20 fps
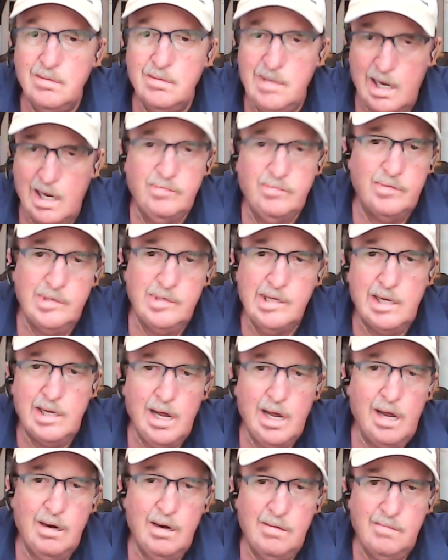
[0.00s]
That's what they
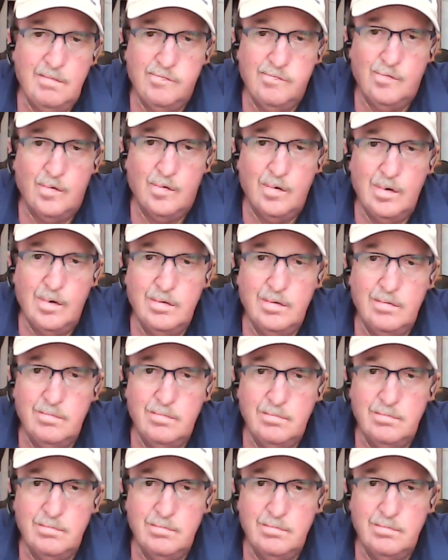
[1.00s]
got for